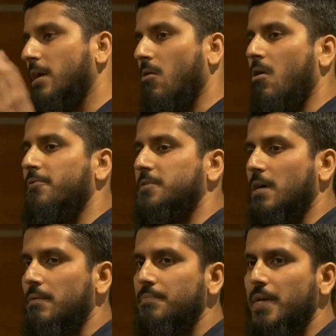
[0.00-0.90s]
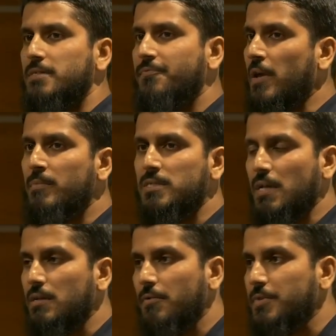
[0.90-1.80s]
thereafter, there's a famous
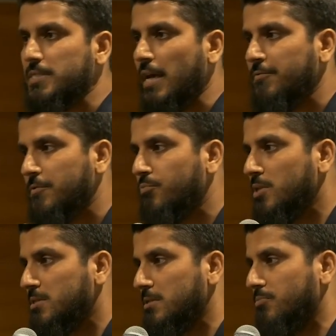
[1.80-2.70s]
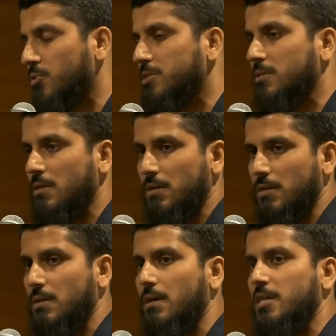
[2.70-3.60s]
study of the Stanford prison
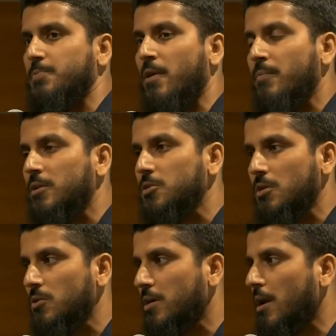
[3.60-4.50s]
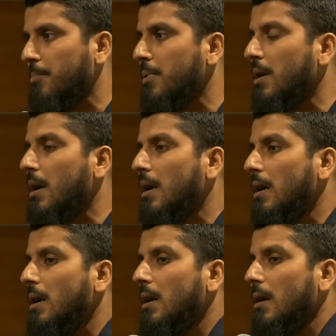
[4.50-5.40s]
experiment, you can look it up.
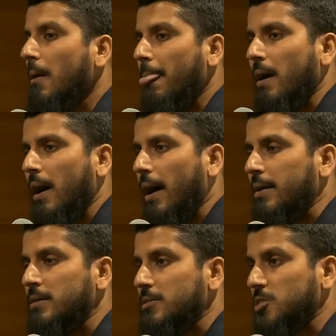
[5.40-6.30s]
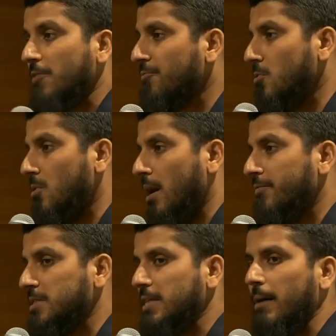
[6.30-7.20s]
And several
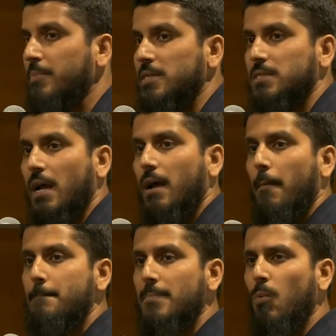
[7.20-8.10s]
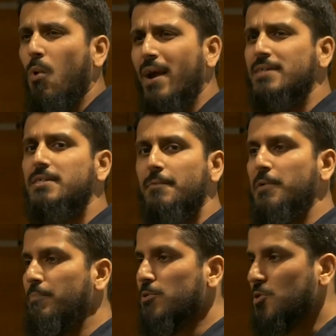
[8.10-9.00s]
have established that, why is it that
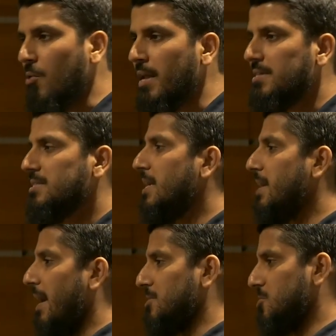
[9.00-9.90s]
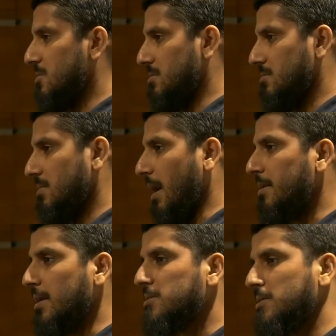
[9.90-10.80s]
people don't actually take action?
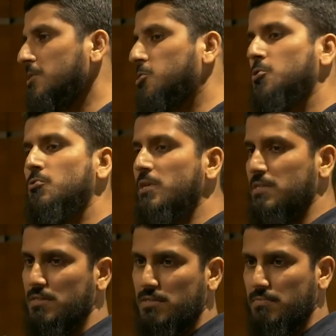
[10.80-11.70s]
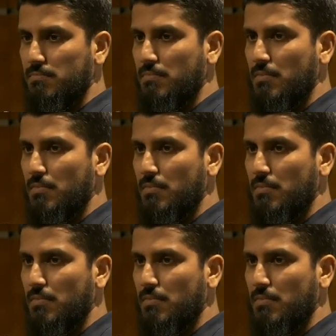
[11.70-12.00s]
And it's these two reasons.